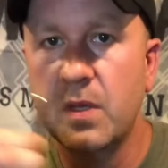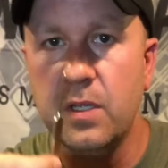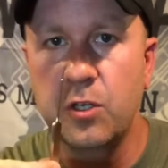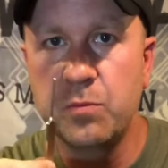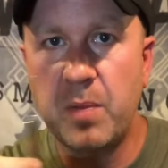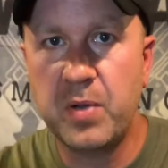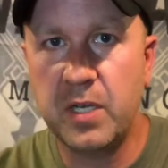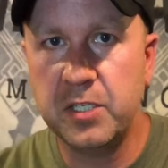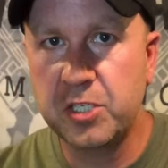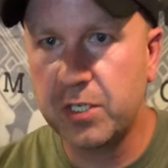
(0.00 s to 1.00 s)
Use my
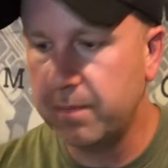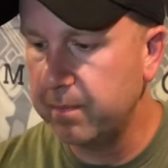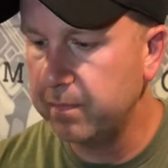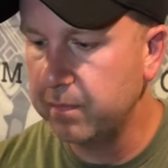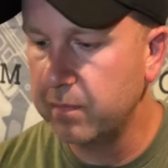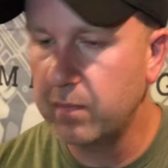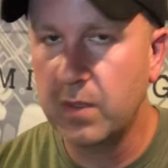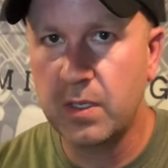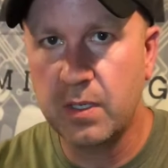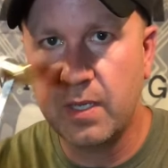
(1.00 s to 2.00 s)
punch
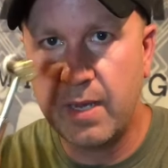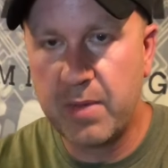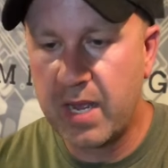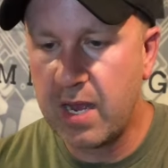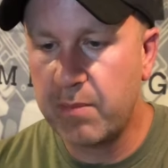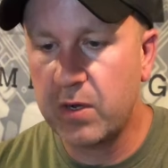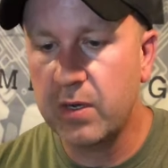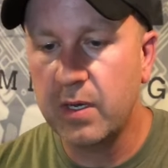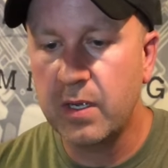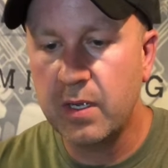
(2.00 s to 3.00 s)
and my
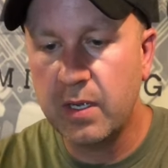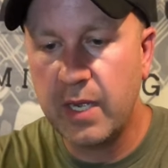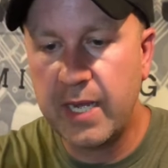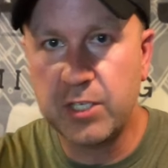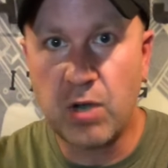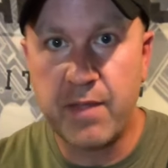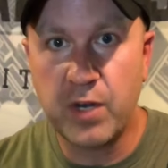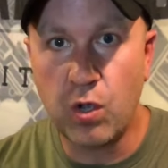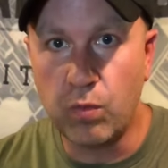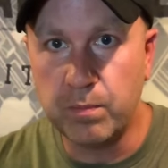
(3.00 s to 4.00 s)
hammer and drive it
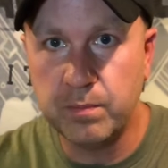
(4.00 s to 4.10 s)
home.